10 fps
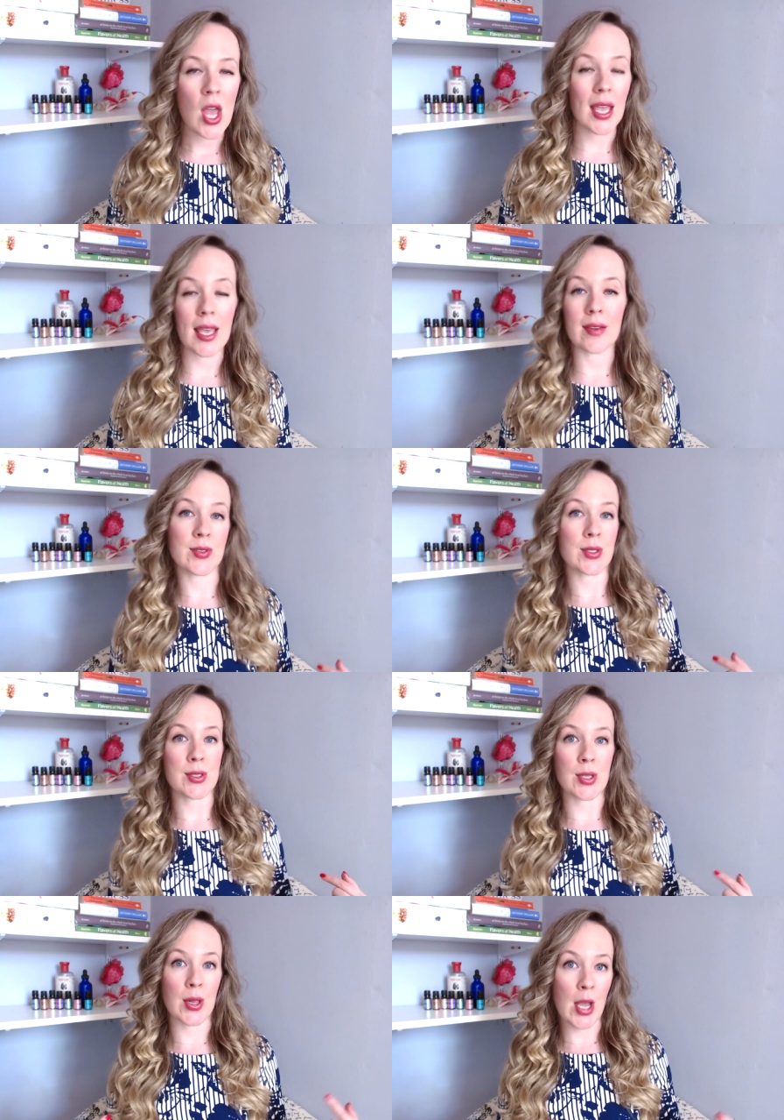It gives us
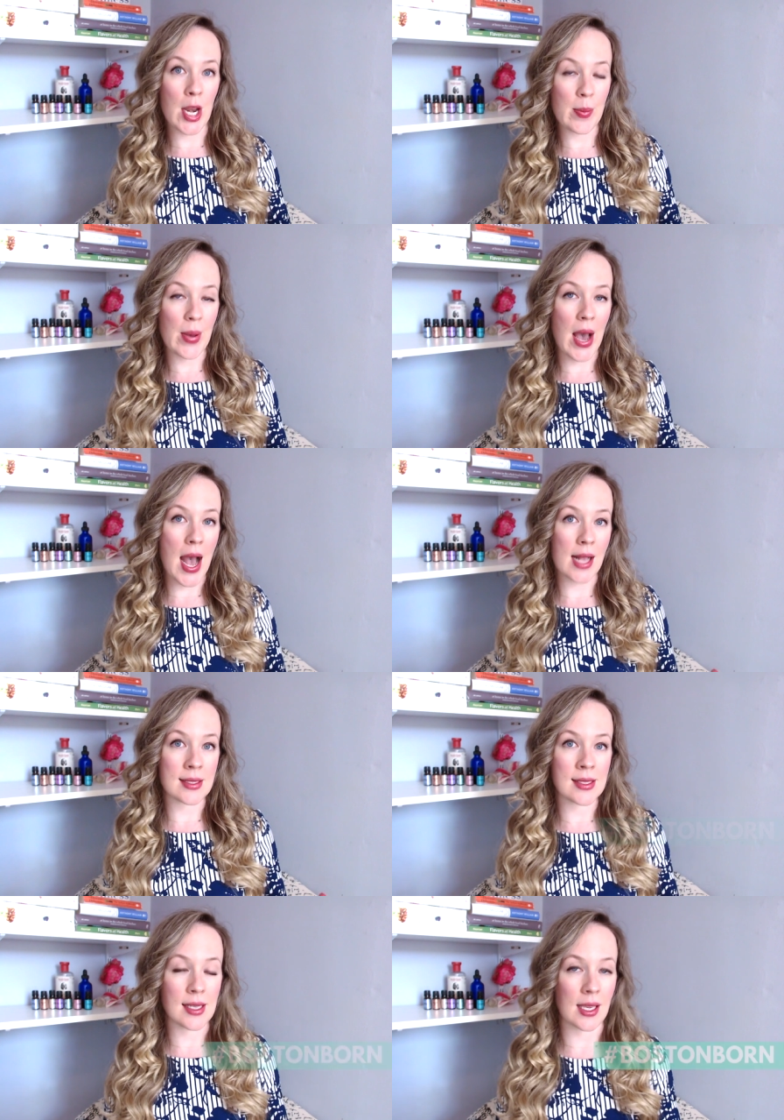the lady
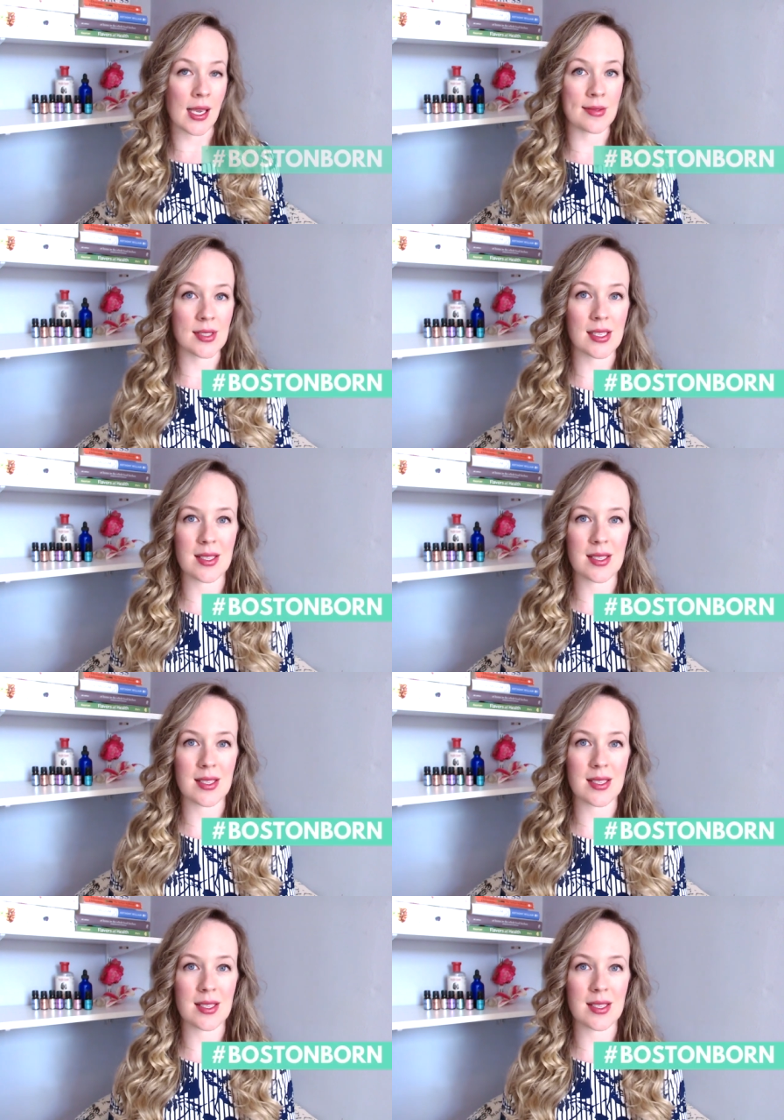pats, it gives us,